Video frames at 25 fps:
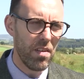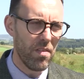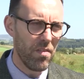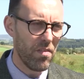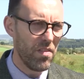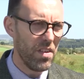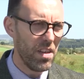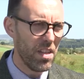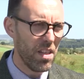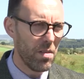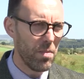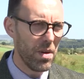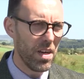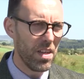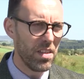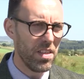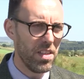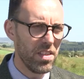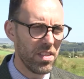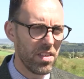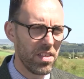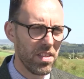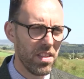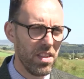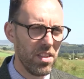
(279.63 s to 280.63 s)
feel about
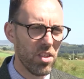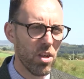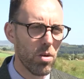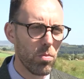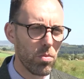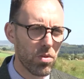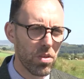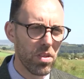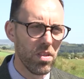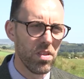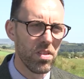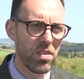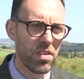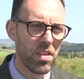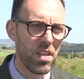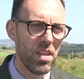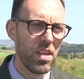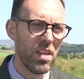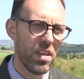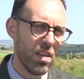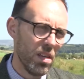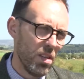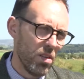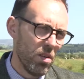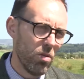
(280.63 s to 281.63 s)
these options
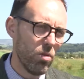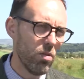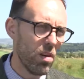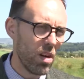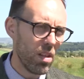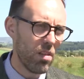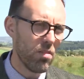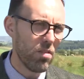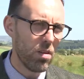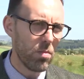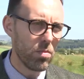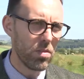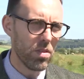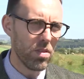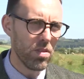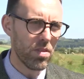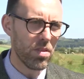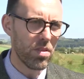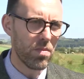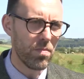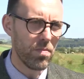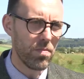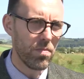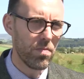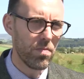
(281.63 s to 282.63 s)
or other options.